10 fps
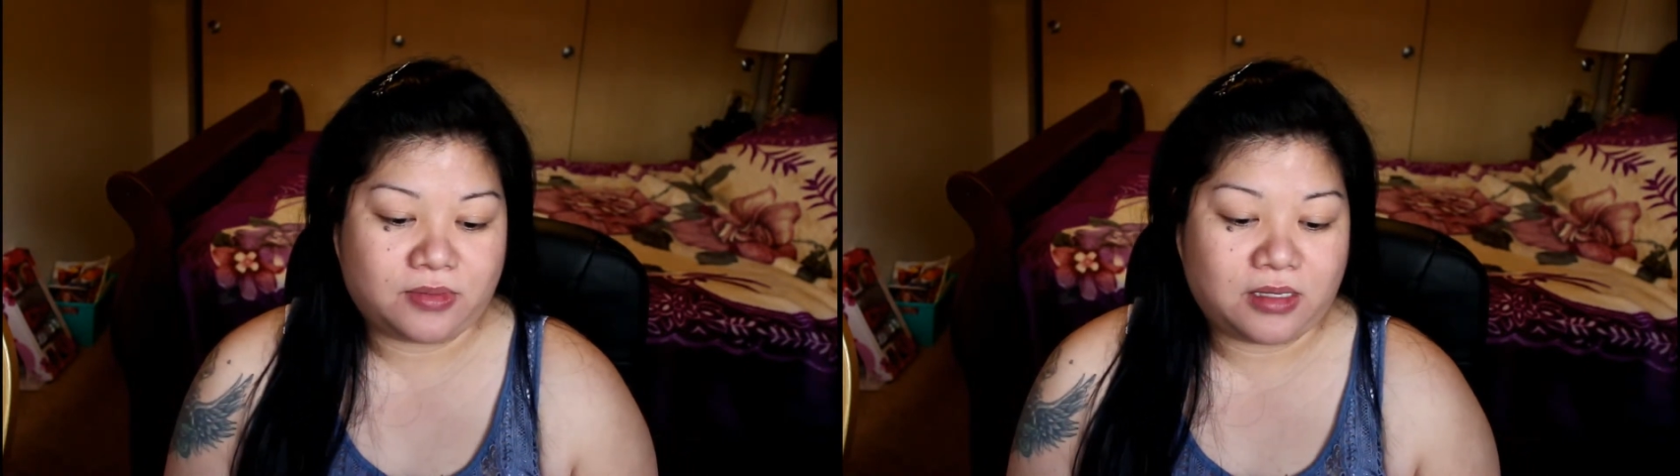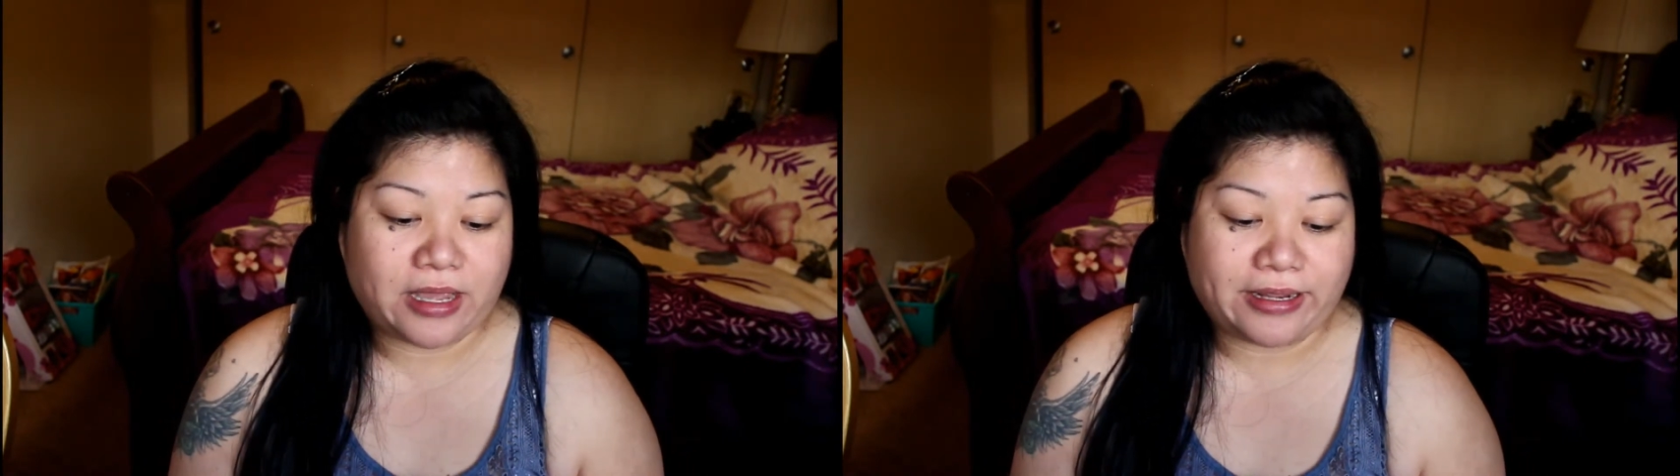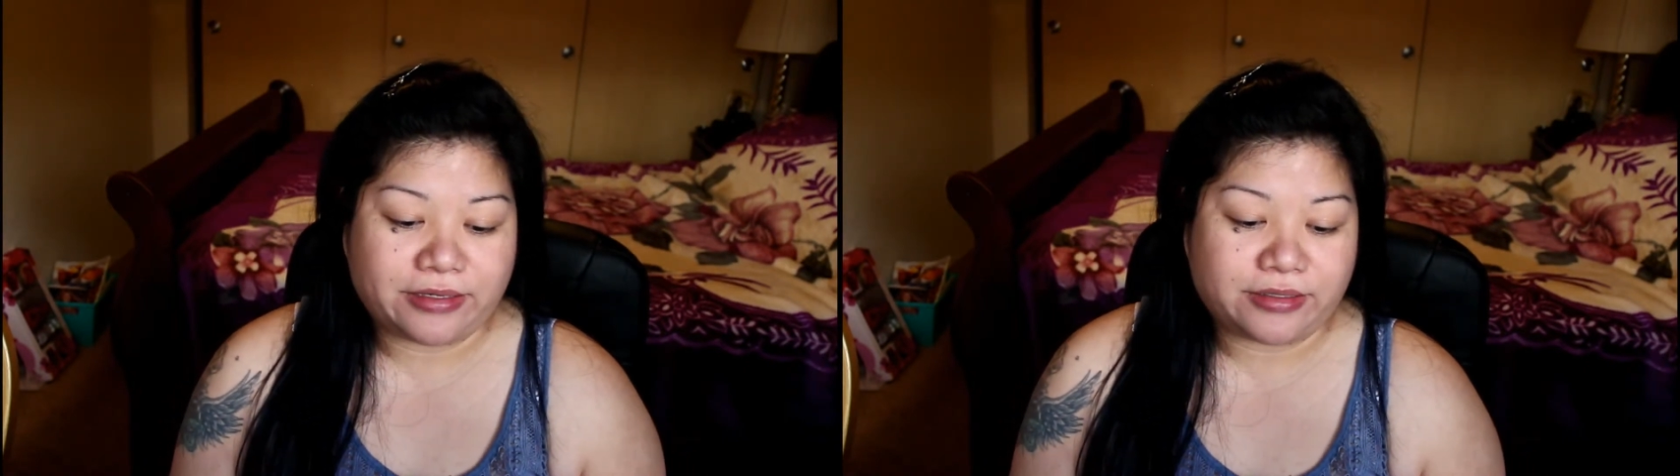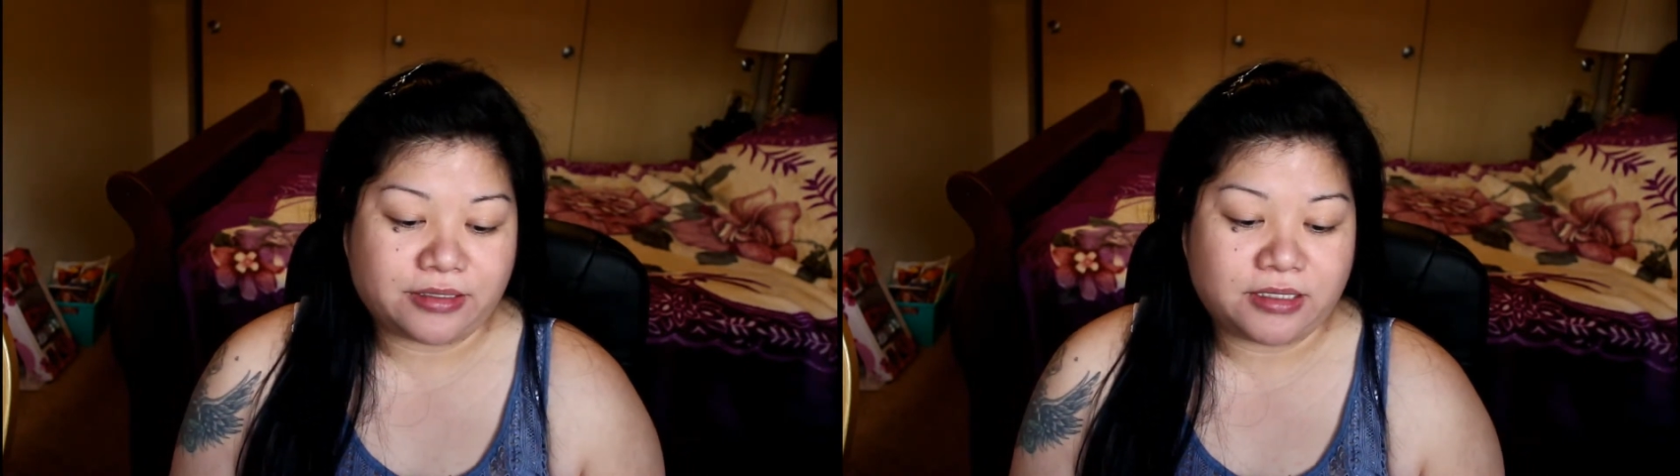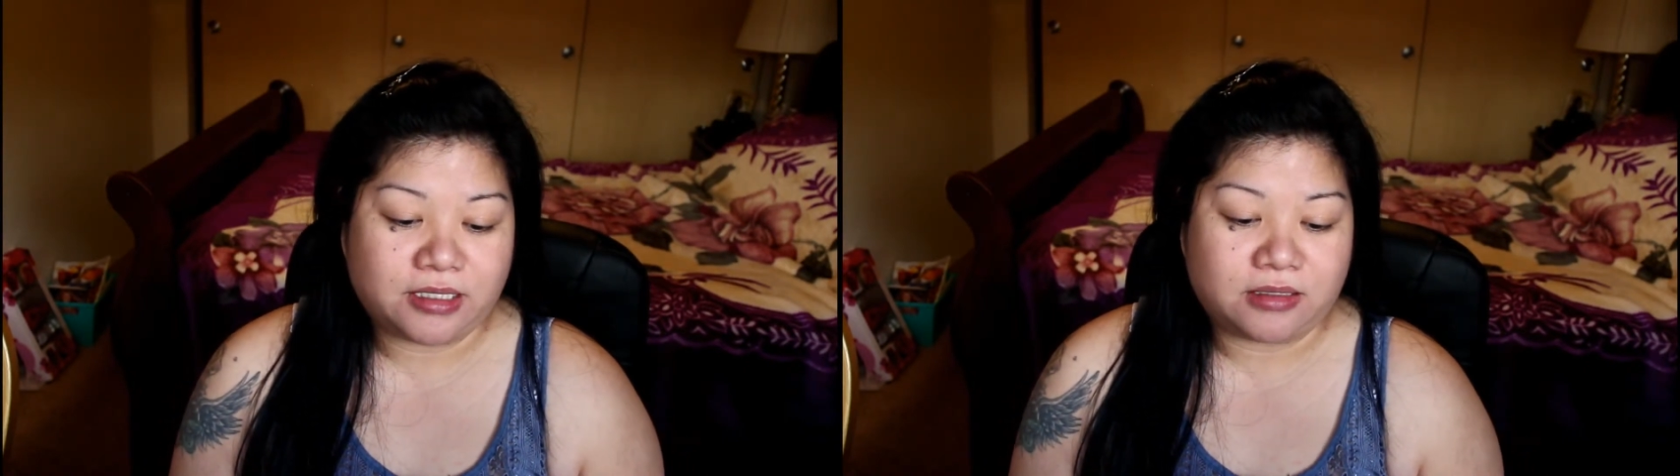
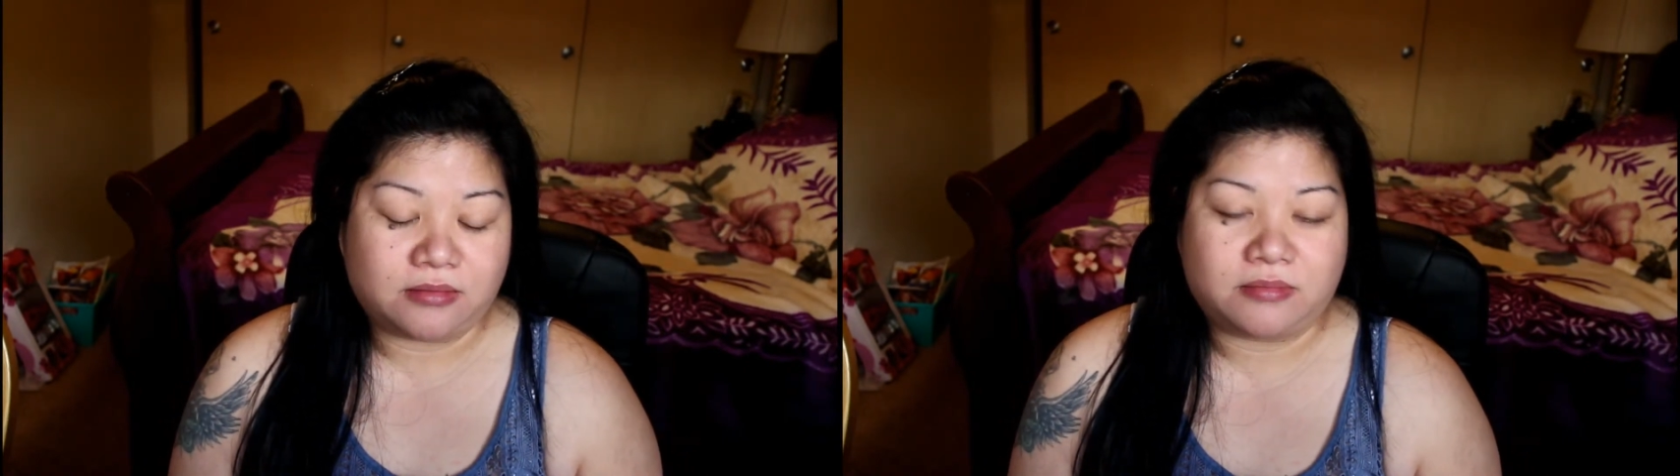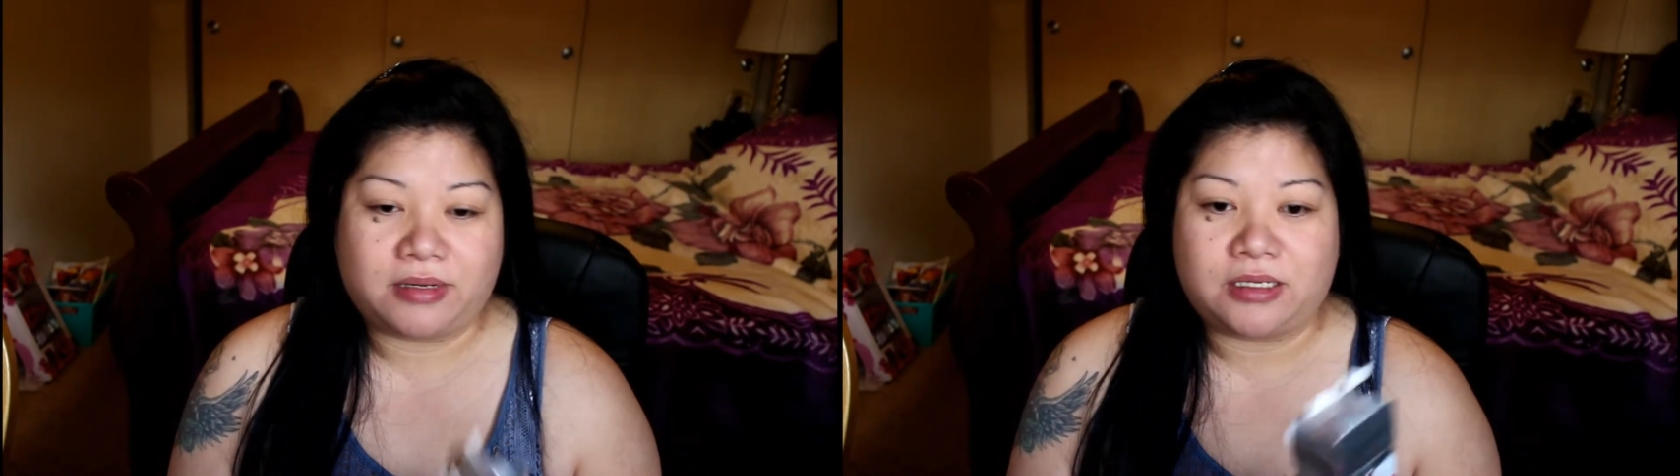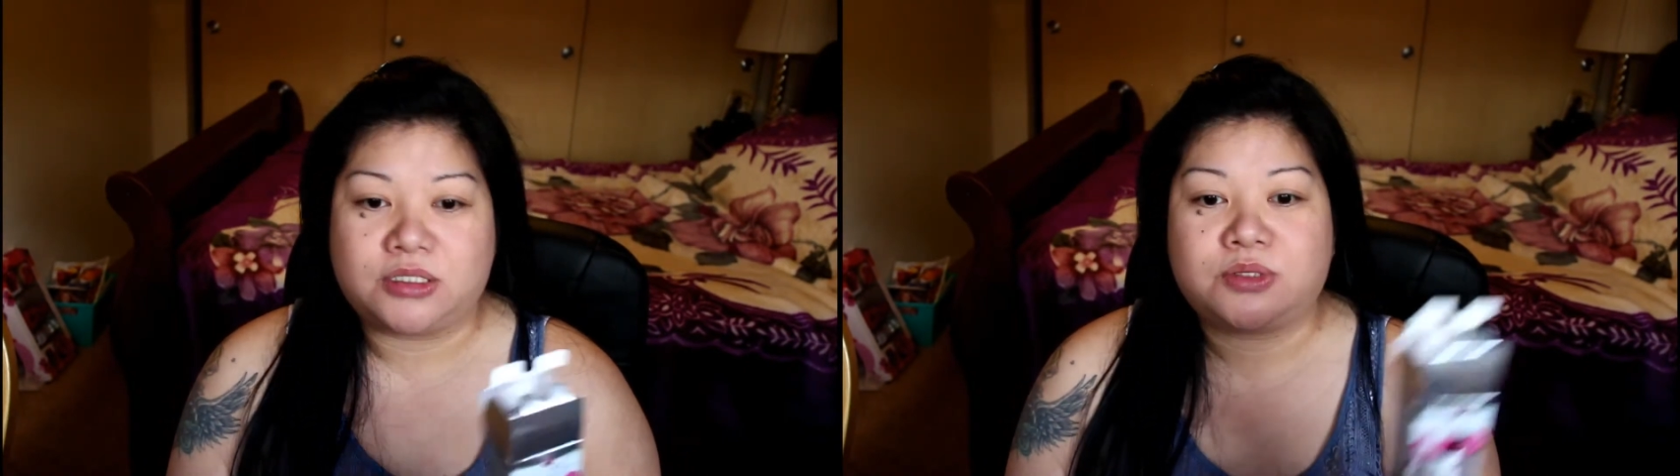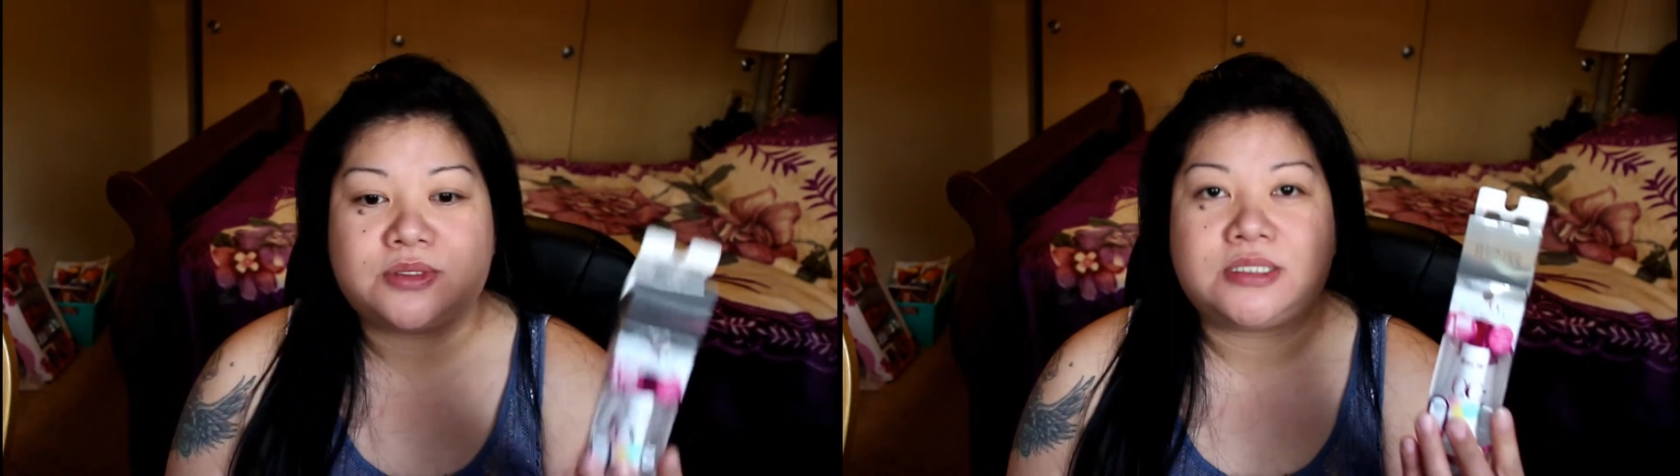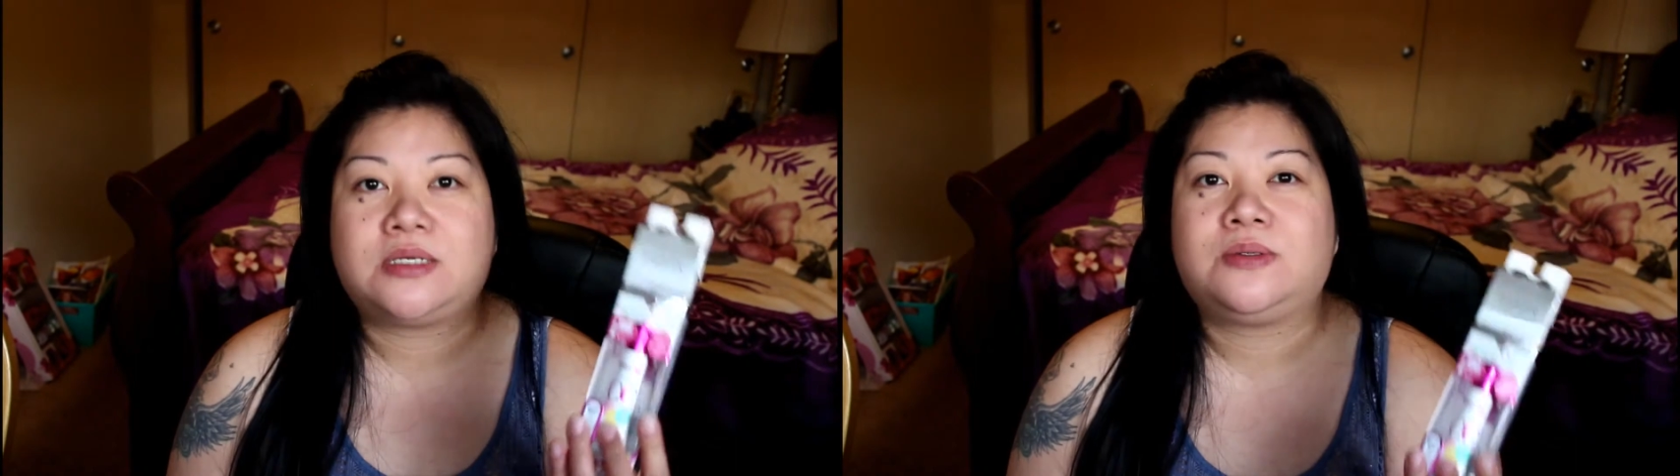lighter than my
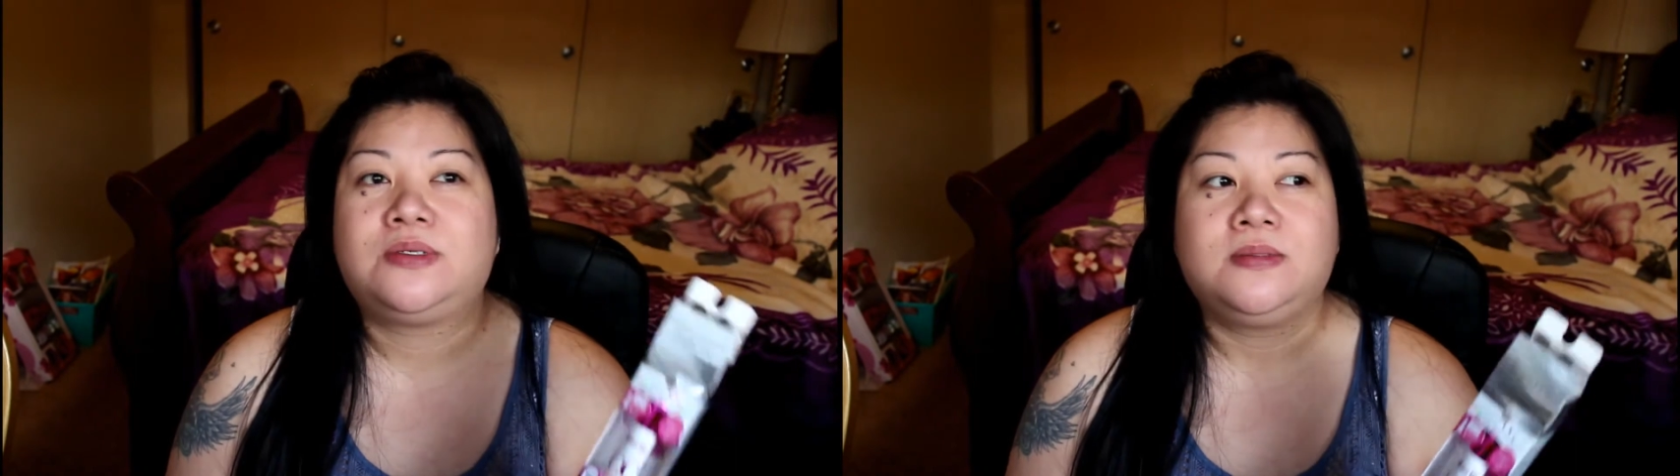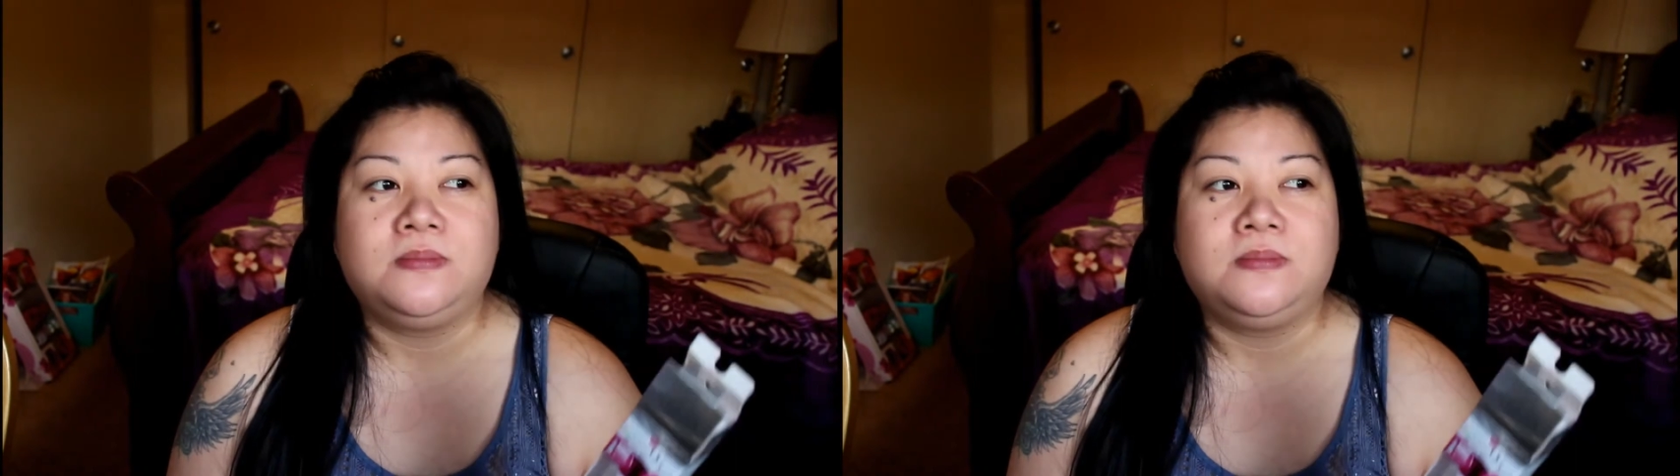usual, so